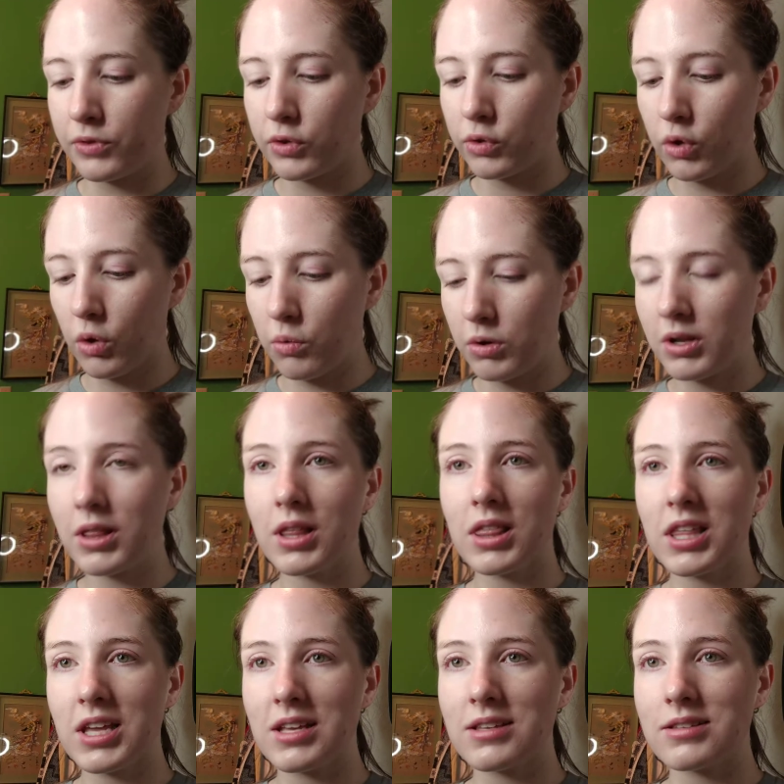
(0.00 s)
So one of the
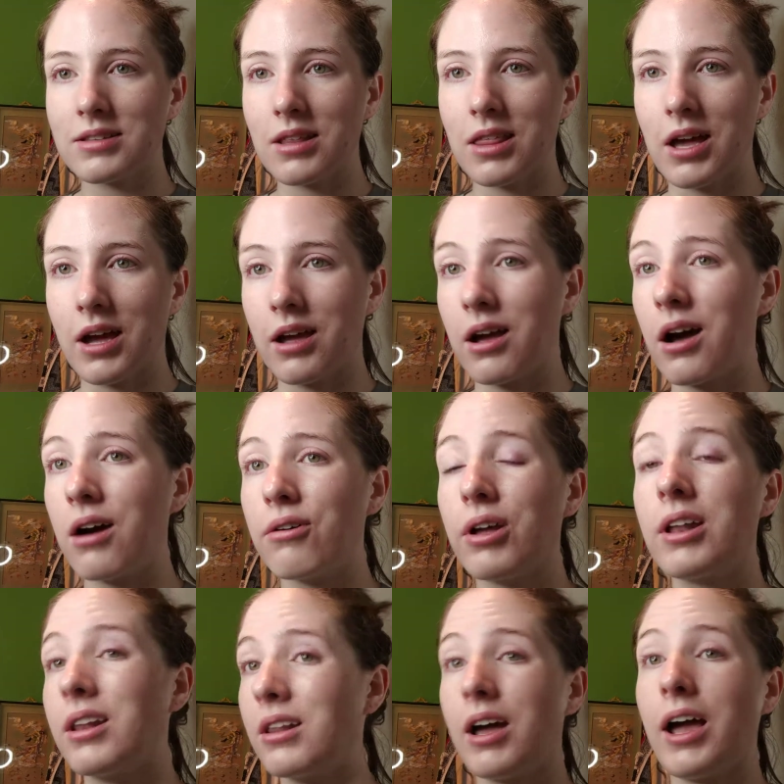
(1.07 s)
things that I got,
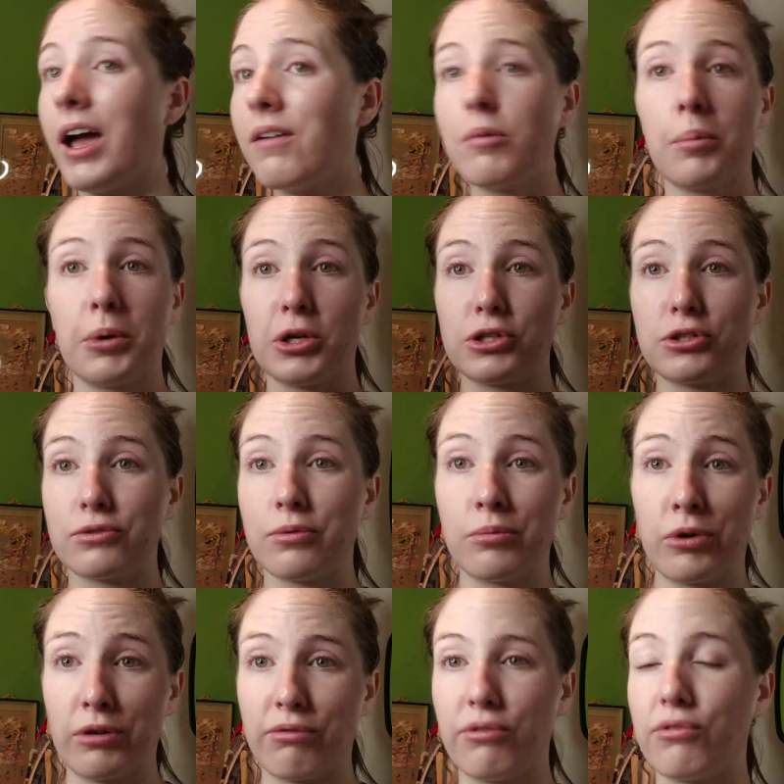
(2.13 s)
and I haven't purchased from
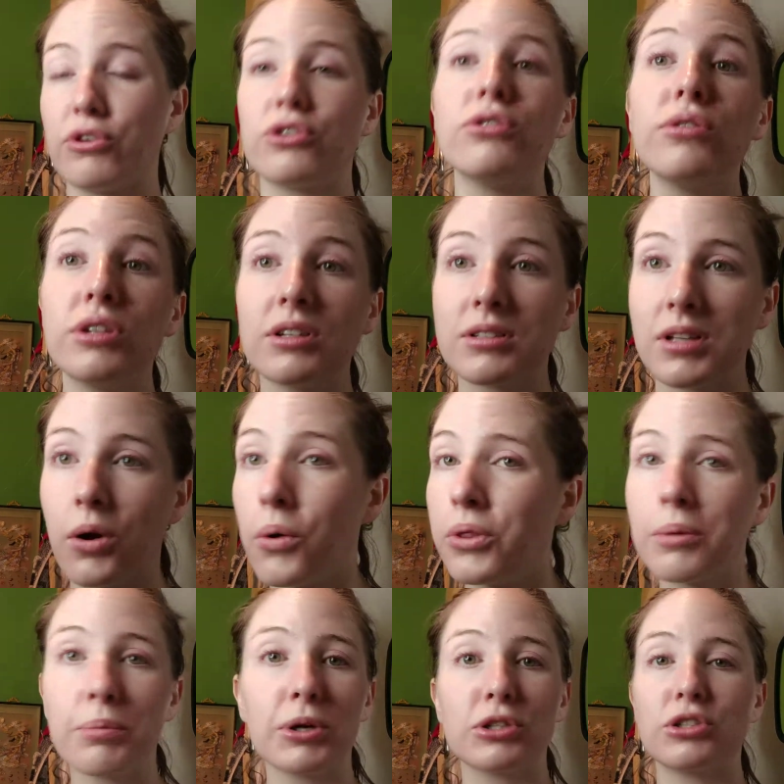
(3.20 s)
Morphe for 2 years, I
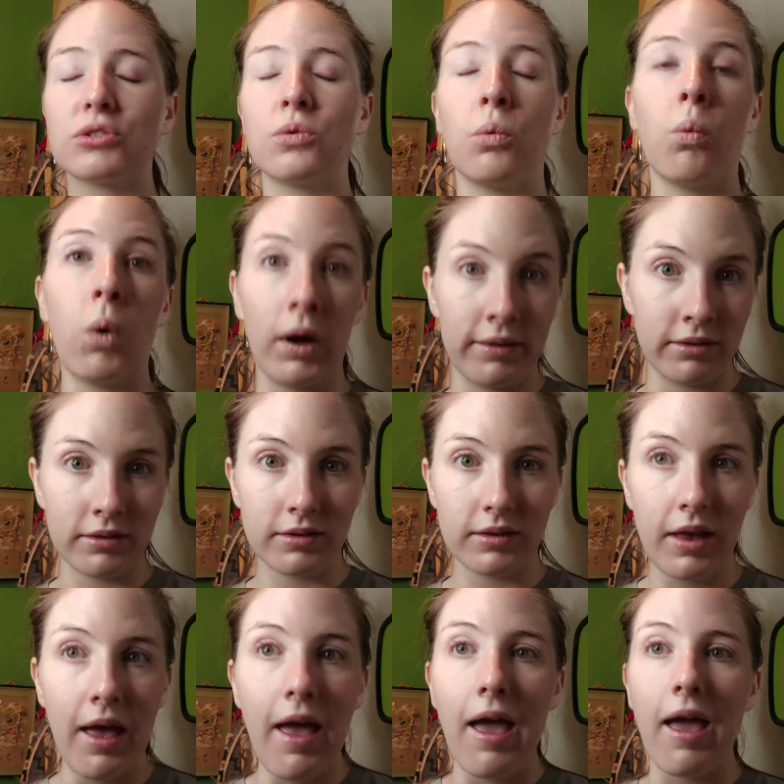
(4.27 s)
only purchased once,
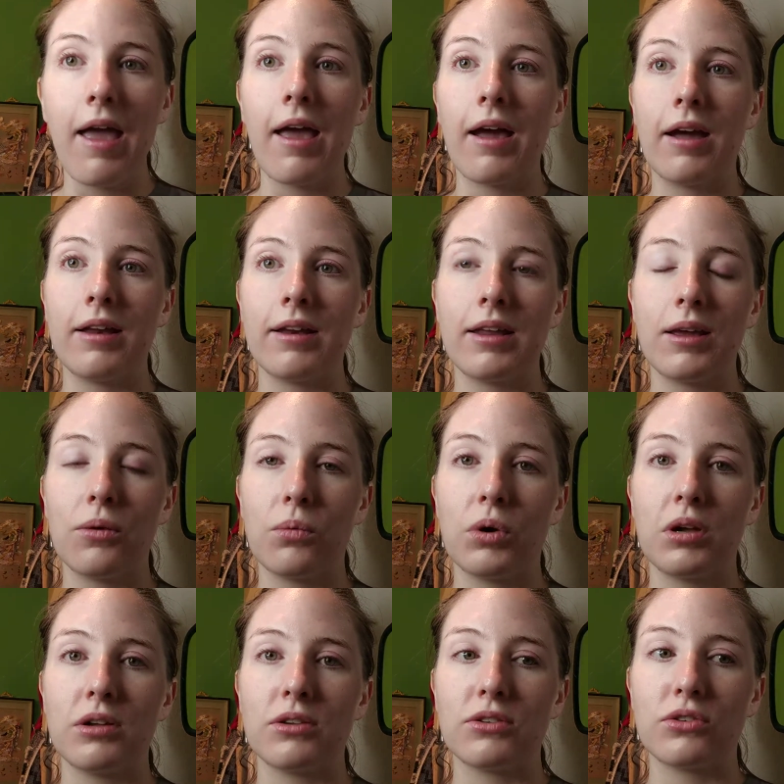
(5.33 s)
and it
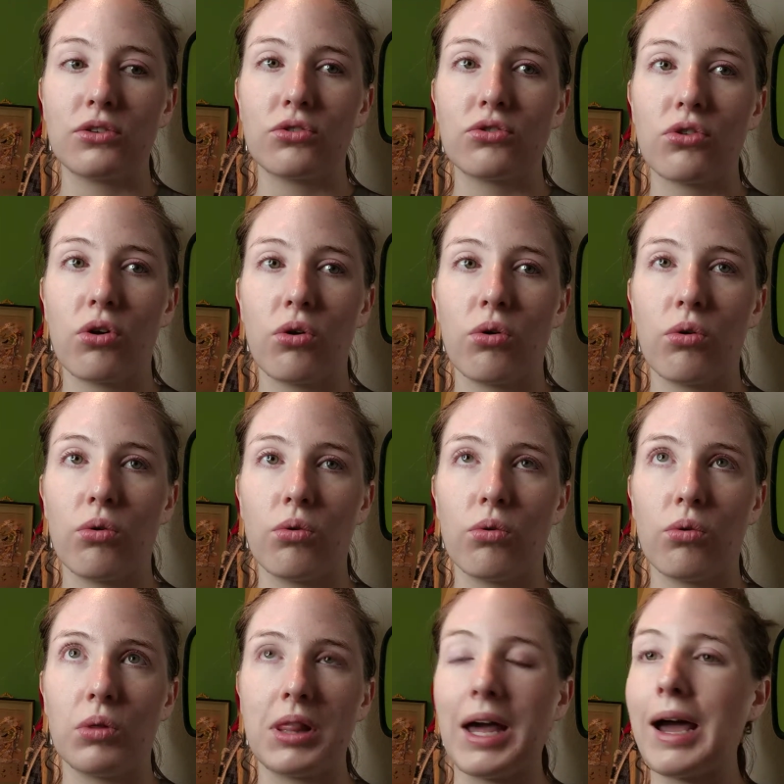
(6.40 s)
was
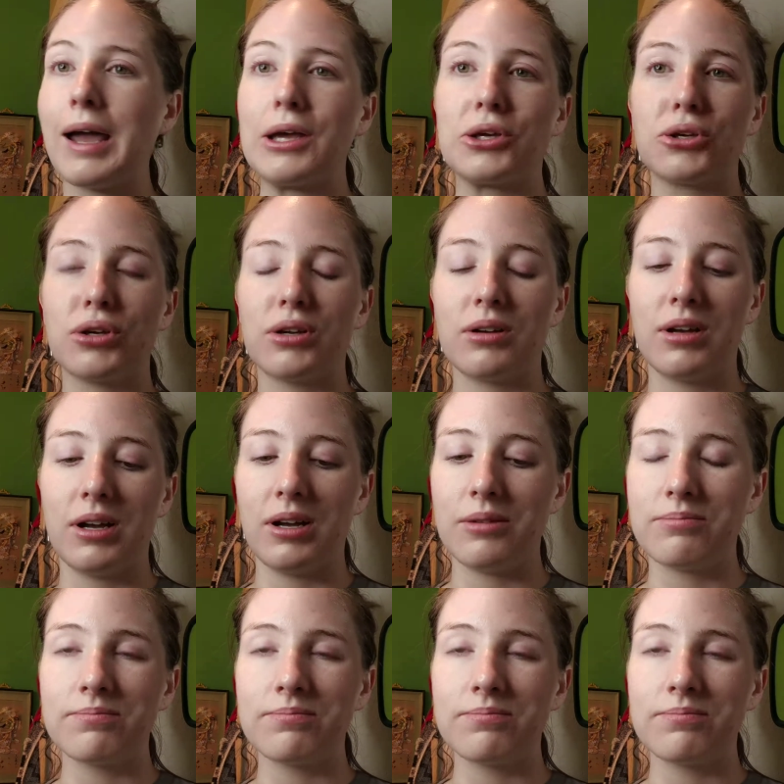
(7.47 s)
so that I could